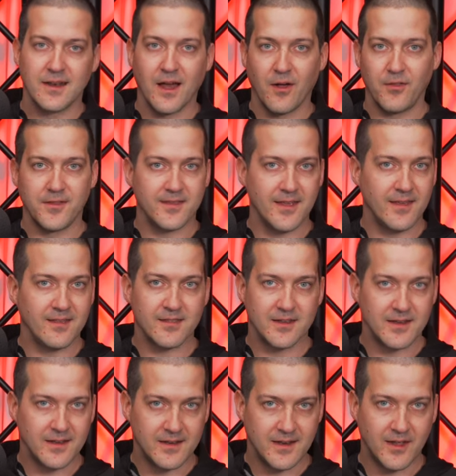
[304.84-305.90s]
Now, this
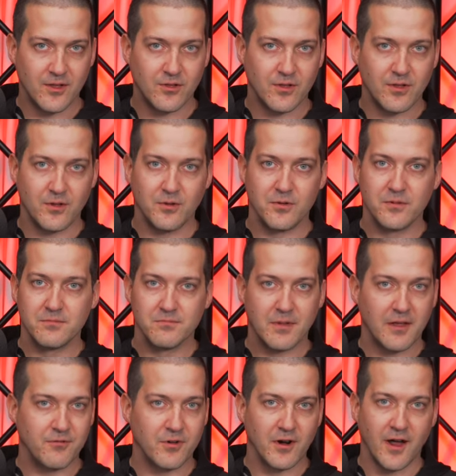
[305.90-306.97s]
isn't an issue
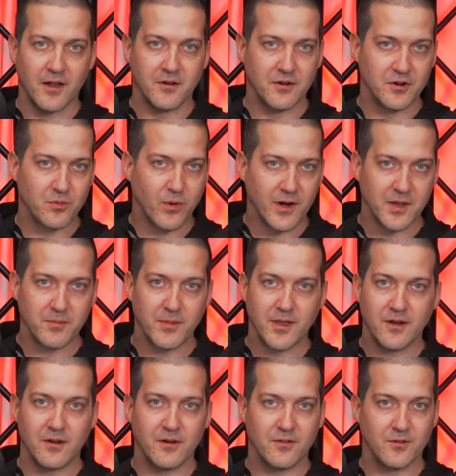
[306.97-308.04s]
if you're under 20
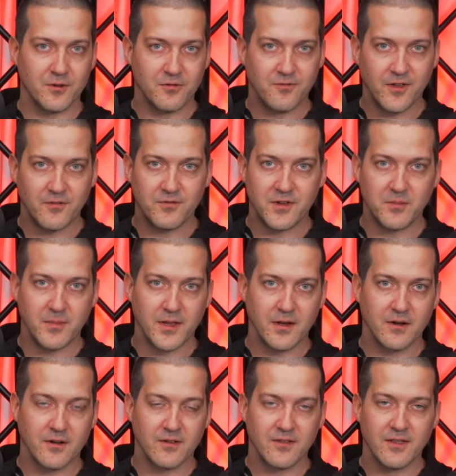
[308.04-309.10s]
meters or 50
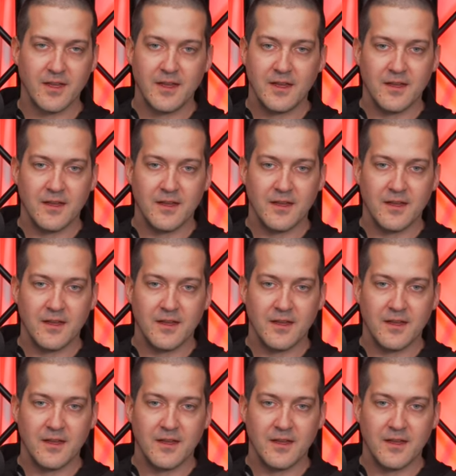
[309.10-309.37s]
meters.